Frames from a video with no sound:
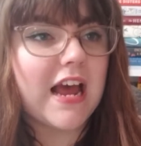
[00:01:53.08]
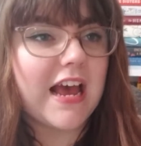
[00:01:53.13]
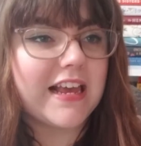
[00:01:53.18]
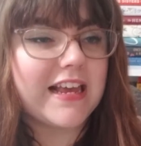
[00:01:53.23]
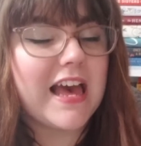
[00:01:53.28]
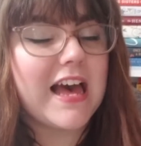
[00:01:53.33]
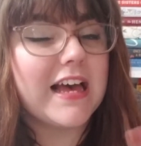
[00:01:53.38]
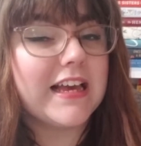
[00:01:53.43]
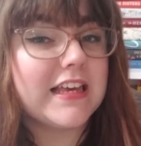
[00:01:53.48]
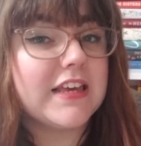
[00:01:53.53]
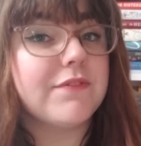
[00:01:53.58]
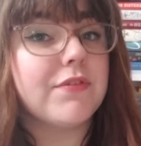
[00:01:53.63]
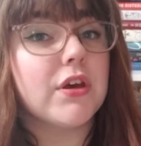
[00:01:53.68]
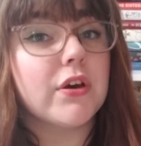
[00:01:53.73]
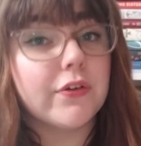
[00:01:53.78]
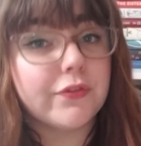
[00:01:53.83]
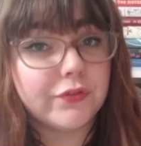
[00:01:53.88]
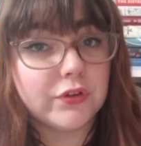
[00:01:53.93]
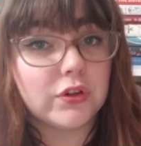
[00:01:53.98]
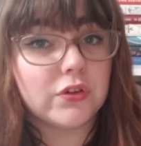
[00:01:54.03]
I can't give you a
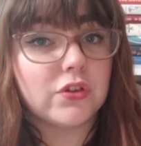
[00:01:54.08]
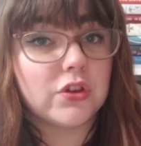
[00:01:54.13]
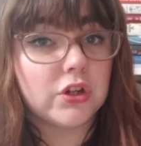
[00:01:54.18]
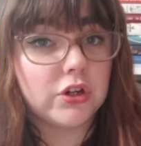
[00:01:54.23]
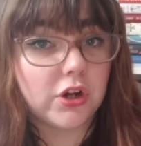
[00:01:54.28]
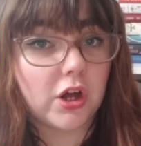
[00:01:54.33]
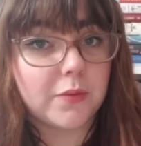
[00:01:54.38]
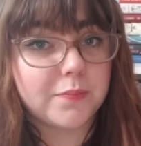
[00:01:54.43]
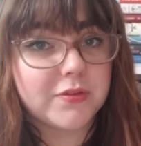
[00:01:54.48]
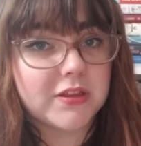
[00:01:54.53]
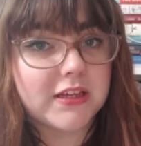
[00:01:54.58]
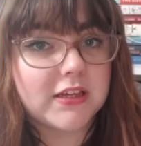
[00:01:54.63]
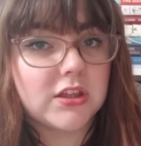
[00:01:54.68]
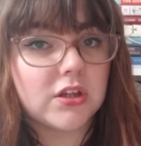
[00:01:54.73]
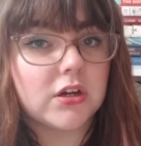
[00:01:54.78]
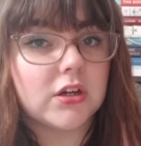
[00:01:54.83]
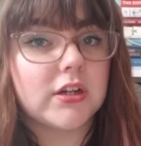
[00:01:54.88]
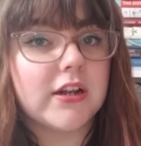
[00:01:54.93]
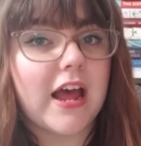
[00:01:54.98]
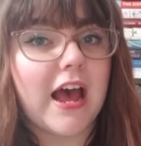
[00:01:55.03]
full synopsis
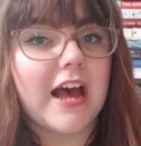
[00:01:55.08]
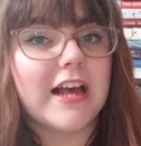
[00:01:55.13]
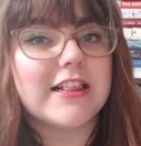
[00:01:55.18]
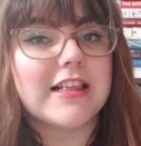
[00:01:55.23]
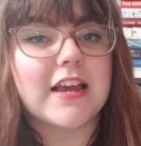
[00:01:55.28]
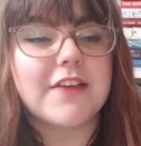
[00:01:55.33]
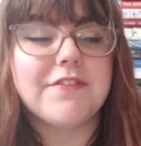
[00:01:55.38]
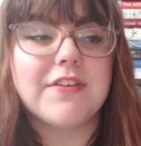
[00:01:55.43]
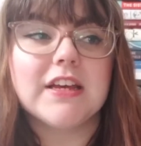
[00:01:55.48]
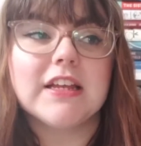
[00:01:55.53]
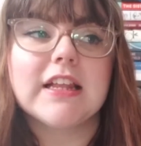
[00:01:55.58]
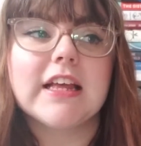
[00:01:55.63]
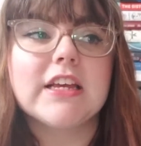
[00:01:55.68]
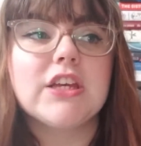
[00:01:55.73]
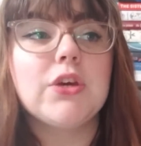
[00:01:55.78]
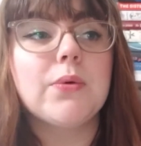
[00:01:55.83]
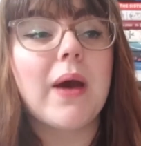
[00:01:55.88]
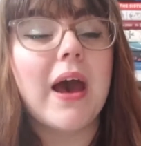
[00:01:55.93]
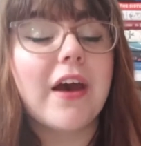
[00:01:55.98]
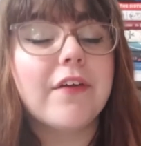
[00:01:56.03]
on, as I feel
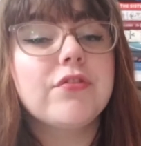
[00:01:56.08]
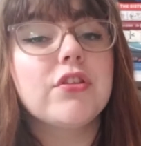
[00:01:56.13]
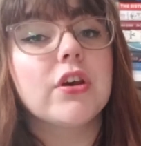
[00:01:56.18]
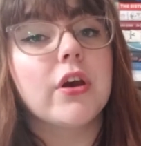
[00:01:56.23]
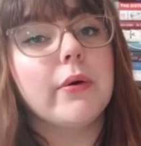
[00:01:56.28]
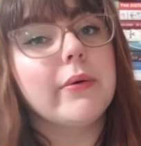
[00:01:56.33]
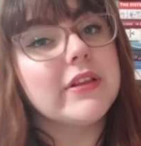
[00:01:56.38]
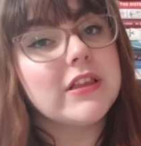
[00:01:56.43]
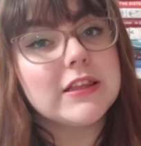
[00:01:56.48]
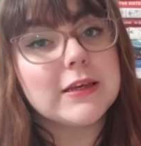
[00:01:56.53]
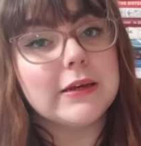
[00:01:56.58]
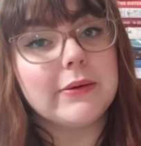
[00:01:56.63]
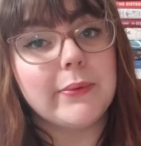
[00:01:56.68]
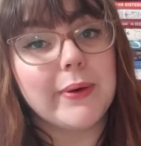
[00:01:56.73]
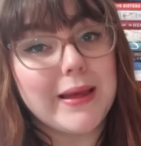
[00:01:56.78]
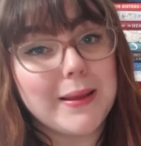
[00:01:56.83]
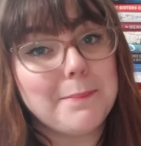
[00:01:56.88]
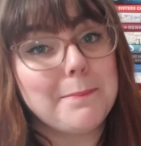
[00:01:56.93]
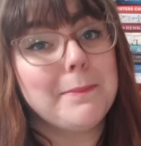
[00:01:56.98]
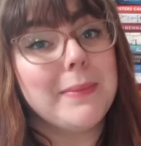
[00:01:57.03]
like you have to go into
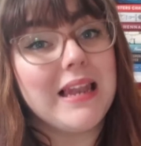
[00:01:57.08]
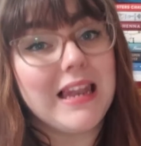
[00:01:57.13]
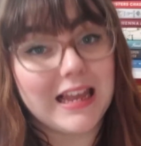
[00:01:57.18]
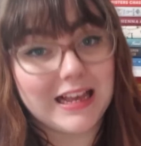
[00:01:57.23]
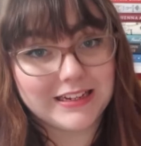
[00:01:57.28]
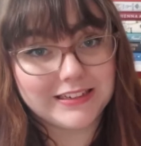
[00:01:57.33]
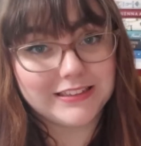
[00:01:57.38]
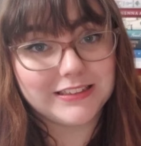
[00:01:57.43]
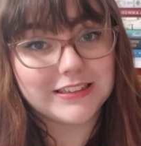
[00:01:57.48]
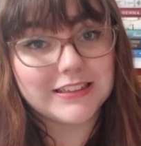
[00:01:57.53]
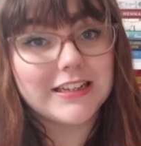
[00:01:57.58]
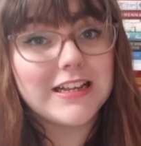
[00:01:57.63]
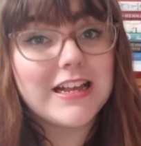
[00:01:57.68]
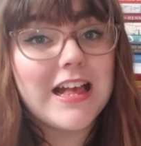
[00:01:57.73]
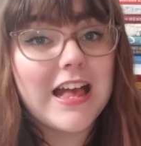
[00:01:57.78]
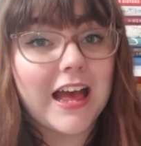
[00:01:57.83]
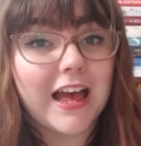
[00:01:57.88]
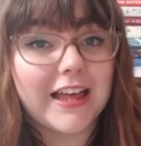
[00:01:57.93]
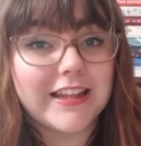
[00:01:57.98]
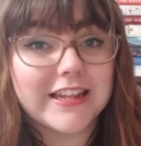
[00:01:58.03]
it blind,
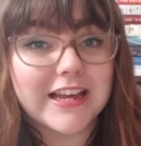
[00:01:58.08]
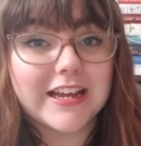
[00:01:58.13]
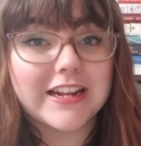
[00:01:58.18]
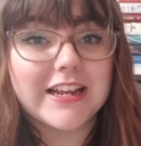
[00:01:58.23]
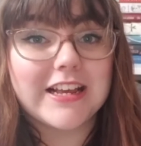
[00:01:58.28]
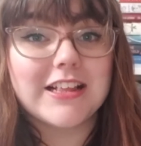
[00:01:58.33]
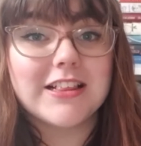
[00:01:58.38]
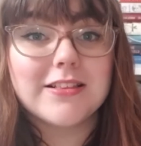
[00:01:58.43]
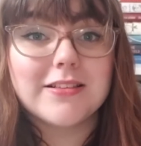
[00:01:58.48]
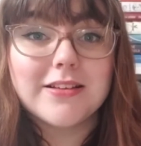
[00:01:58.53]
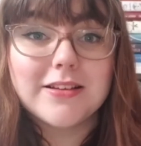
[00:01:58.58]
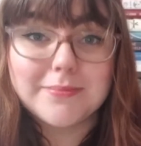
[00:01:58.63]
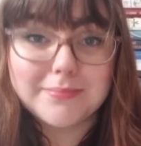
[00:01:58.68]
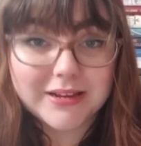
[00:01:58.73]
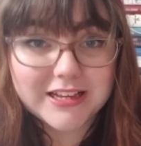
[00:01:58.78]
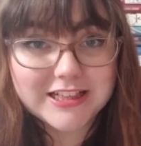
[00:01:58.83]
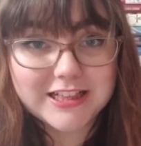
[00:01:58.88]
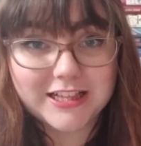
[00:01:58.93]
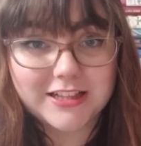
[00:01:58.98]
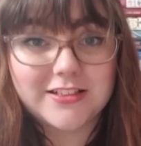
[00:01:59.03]
and that is
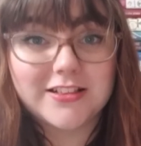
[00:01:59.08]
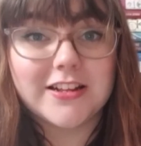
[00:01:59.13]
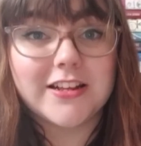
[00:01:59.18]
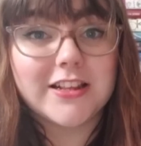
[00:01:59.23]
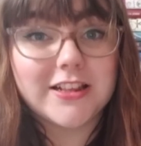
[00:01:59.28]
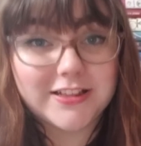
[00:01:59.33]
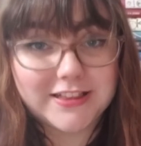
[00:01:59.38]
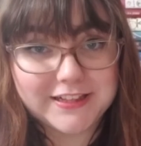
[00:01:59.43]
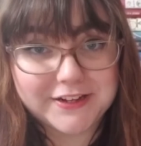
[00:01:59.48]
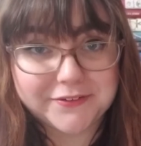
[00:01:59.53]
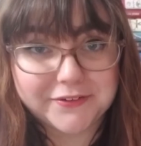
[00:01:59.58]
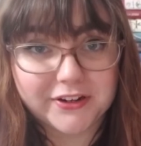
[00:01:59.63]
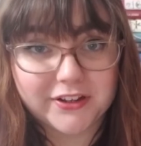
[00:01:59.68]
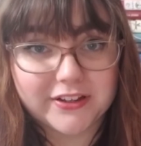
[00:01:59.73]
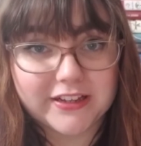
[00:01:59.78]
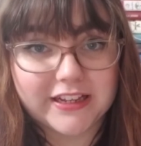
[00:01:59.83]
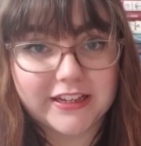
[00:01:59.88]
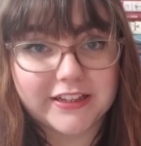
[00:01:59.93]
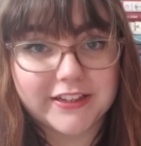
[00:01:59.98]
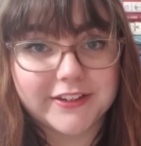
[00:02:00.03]
My Sister, the Serial
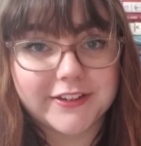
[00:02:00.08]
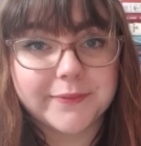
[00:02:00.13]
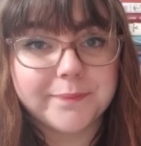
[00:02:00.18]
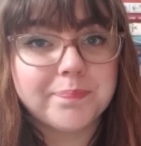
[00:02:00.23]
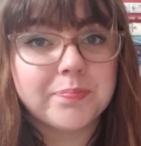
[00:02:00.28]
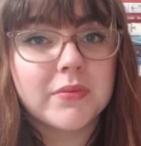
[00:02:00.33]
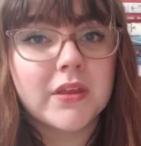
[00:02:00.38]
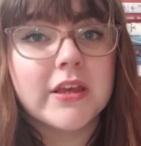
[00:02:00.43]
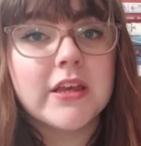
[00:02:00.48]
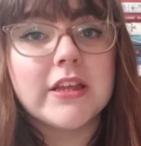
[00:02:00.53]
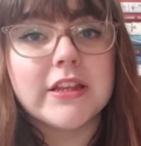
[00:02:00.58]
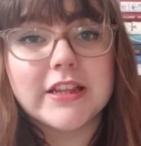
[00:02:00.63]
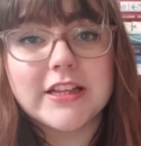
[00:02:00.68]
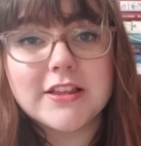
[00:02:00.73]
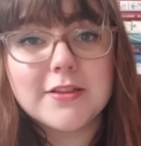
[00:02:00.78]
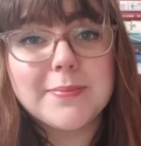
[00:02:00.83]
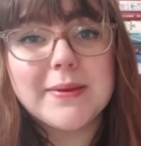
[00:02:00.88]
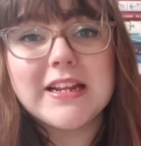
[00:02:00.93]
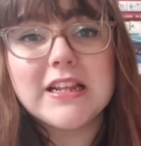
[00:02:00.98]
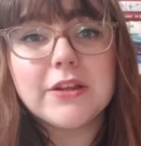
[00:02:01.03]
Killer.
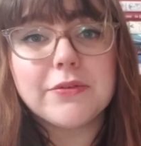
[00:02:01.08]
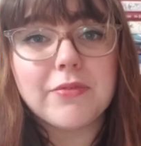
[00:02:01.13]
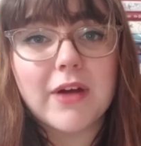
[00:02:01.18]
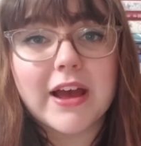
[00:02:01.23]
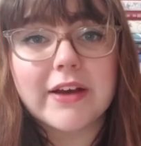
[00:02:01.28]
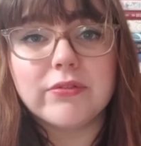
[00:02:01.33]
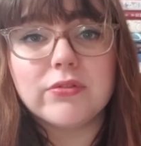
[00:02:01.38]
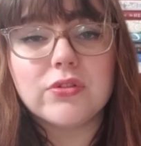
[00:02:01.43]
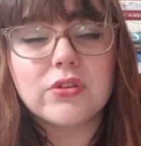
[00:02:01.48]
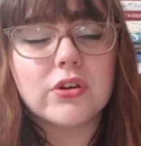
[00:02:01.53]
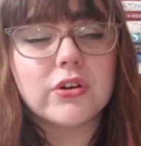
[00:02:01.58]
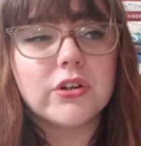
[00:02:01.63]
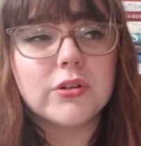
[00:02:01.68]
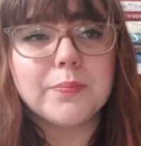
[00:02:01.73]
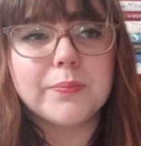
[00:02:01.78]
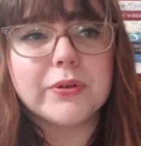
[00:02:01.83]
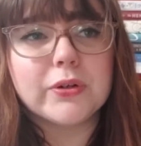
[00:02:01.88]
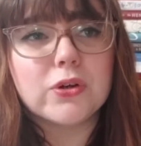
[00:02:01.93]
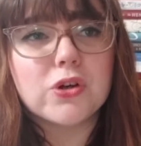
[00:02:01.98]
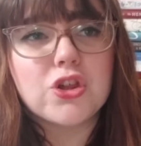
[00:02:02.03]
This made the rounds on
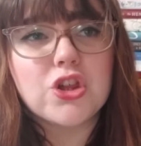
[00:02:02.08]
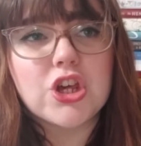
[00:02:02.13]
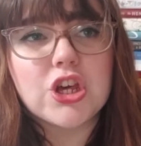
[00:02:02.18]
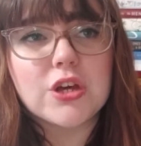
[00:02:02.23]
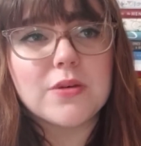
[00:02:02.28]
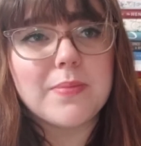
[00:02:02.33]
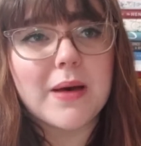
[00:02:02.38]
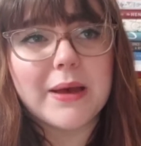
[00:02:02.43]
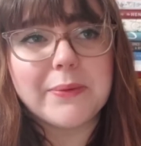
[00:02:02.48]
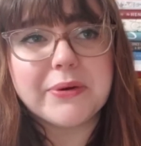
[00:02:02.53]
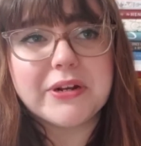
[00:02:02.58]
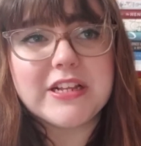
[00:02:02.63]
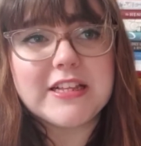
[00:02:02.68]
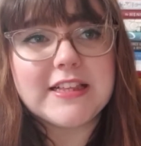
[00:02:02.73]
BookTube, I want to